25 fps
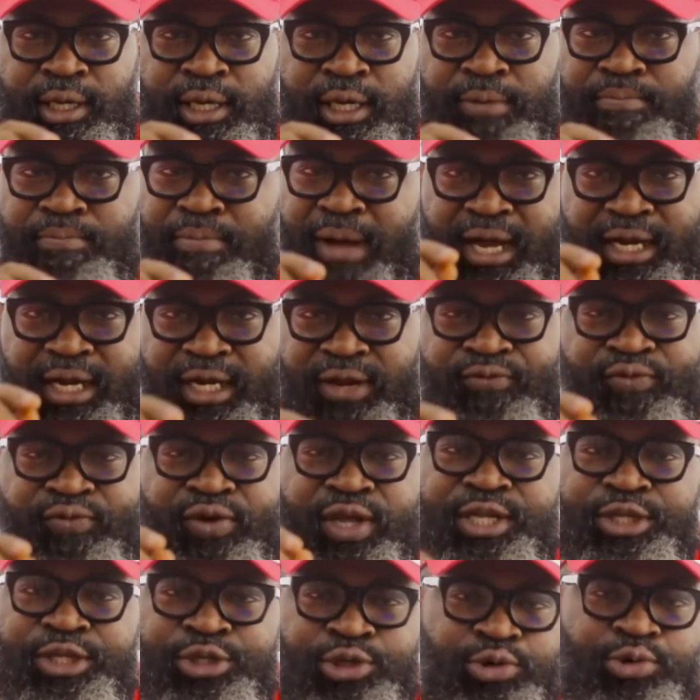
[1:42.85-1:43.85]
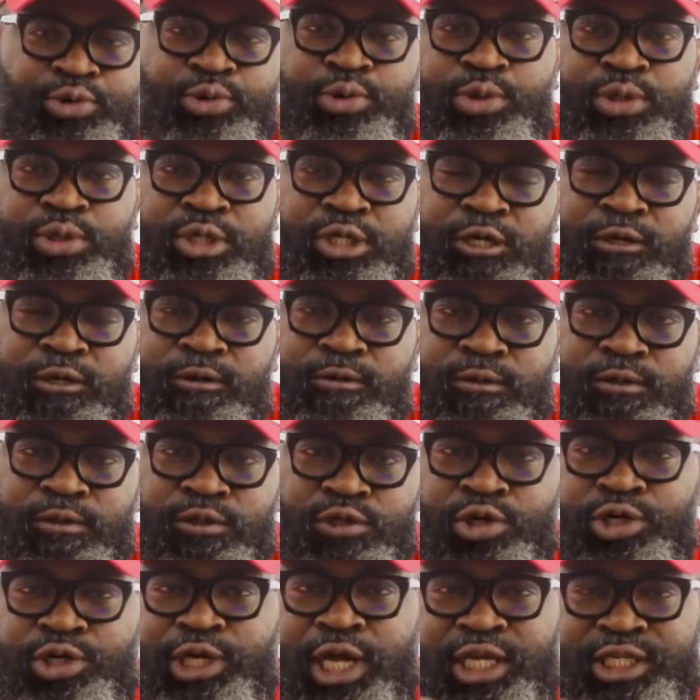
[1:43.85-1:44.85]
and magnificent dude,
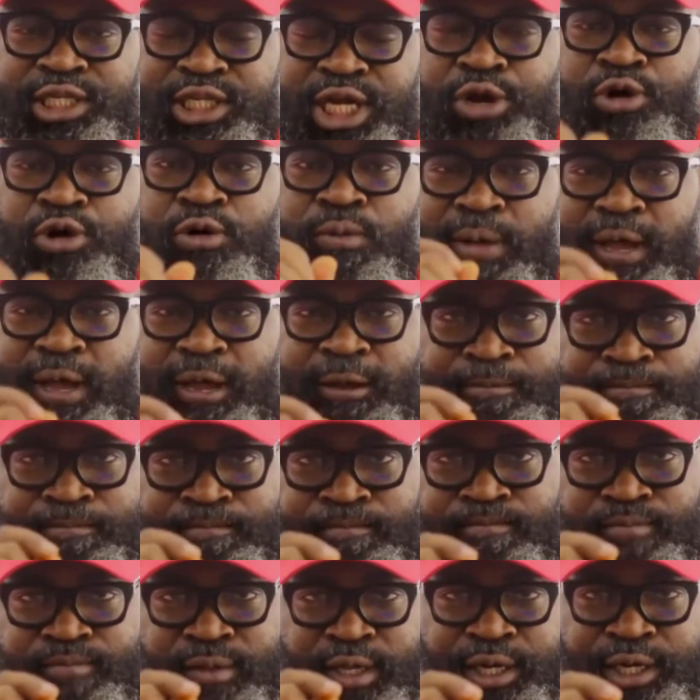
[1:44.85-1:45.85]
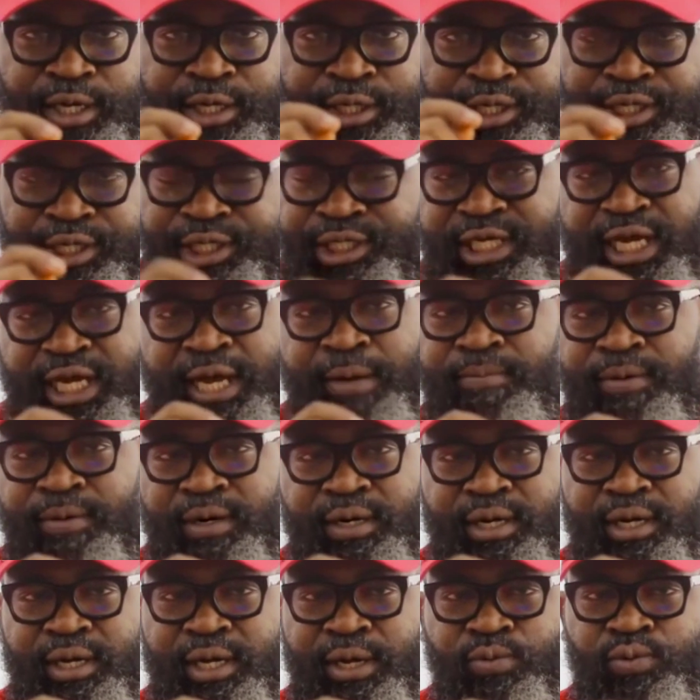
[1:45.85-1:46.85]
Tony Asekome, in
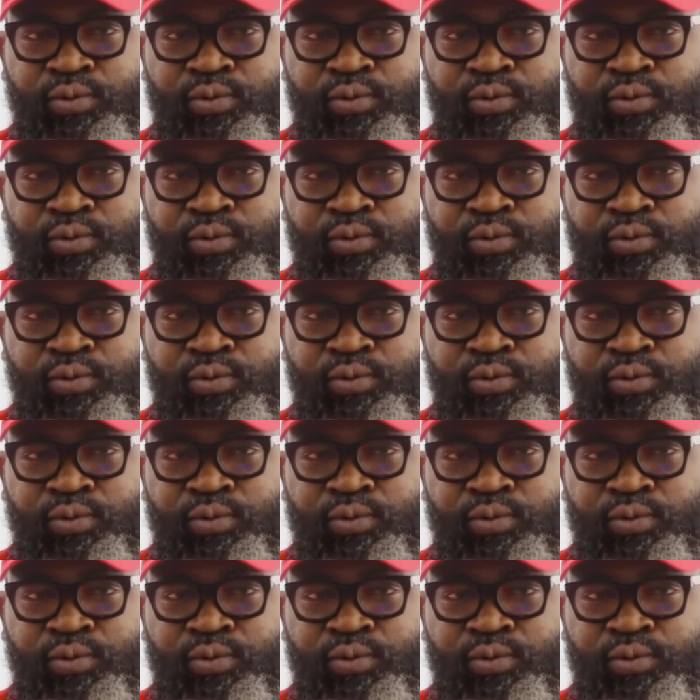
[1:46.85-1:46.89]
December.